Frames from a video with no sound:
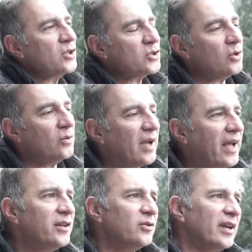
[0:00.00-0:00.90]
so,
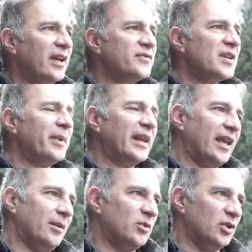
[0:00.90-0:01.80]
Andrea, if somebody
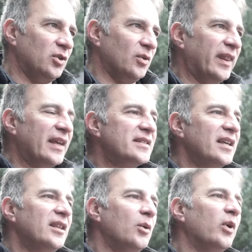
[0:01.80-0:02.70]
came to you and they
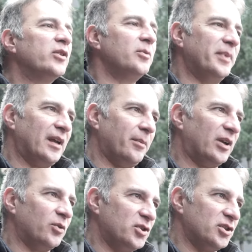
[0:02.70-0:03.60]
said they want to become
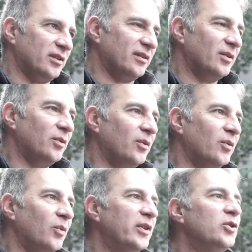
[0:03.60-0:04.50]
a Christian,
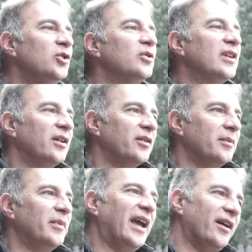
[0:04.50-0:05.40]
what do you tell
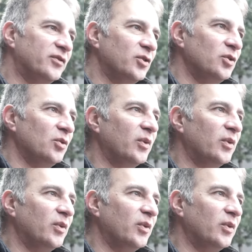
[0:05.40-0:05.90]
them they have to do?